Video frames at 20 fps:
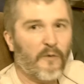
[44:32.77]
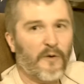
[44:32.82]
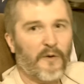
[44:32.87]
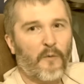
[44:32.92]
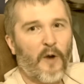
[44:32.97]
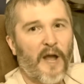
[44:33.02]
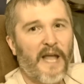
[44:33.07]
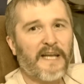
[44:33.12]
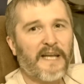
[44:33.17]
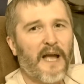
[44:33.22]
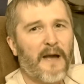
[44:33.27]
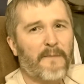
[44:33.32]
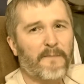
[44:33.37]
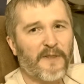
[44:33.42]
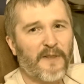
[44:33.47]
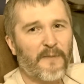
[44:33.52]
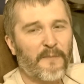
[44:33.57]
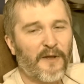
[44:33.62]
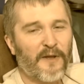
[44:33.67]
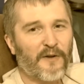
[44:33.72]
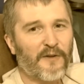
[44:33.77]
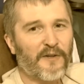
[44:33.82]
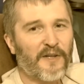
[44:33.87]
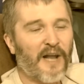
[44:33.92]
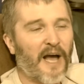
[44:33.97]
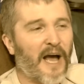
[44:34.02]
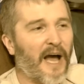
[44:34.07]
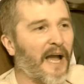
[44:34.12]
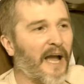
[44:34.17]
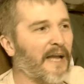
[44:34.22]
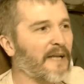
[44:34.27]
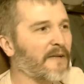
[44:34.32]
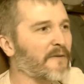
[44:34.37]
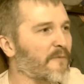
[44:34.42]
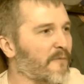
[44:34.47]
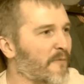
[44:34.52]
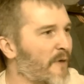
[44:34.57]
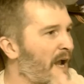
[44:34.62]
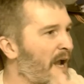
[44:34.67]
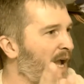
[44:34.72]
who would wake up in the middle of the
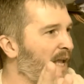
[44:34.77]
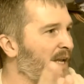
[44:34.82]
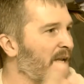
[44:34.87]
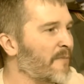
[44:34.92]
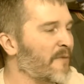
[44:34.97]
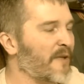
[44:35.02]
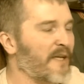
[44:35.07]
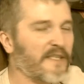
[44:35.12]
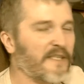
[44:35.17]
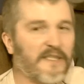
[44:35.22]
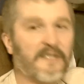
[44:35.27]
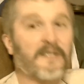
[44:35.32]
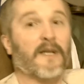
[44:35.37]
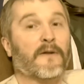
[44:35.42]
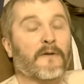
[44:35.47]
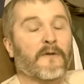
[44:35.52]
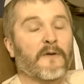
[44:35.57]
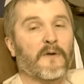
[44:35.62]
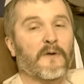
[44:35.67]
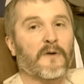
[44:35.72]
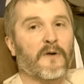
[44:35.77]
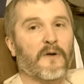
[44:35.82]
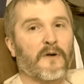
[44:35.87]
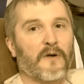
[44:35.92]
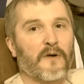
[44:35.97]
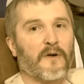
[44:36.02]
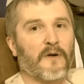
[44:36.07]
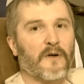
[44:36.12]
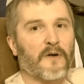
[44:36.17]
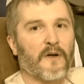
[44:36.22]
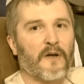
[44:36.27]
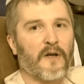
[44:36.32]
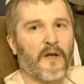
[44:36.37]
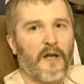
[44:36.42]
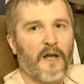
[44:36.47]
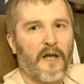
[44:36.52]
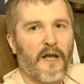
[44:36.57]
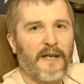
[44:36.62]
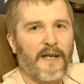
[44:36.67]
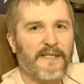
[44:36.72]
night randomly, just like,
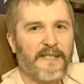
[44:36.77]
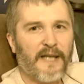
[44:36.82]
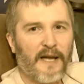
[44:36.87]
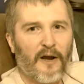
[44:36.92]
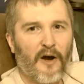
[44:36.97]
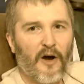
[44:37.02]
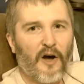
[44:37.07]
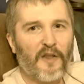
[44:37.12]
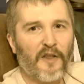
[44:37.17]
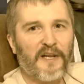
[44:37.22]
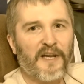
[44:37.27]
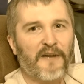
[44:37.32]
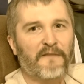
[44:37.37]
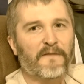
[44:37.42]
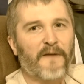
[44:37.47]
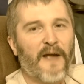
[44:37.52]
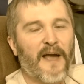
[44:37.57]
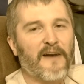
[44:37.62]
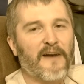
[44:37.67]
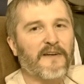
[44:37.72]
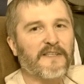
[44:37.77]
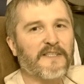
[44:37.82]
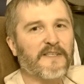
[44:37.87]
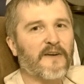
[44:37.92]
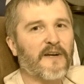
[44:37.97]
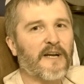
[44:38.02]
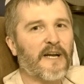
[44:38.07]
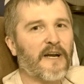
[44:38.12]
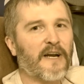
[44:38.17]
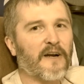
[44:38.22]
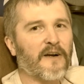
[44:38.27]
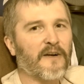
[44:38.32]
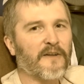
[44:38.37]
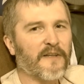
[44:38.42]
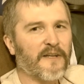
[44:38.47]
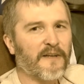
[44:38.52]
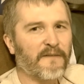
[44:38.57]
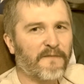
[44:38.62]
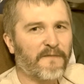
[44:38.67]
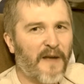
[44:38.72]
He's like, oh, the Confederates are here.
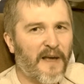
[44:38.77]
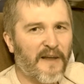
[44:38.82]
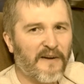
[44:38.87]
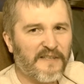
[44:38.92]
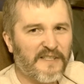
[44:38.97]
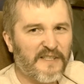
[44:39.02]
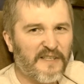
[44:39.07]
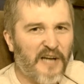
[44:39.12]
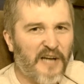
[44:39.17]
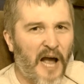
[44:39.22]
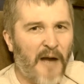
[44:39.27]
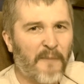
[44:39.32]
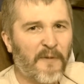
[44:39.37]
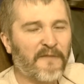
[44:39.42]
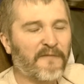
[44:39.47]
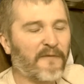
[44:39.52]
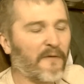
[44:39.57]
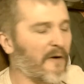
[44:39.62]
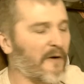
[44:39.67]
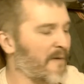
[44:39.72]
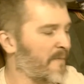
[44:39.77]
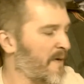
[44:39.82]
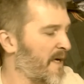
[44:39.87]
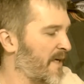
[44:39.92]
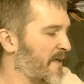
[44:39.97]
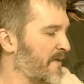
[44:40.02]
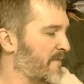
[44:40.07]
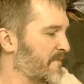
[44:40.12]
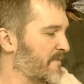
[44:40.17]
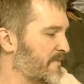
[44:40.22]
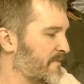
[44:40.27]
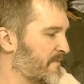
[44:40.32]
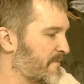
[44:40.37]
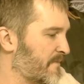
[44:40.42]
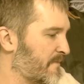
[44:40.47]
The Confederates are coming for me.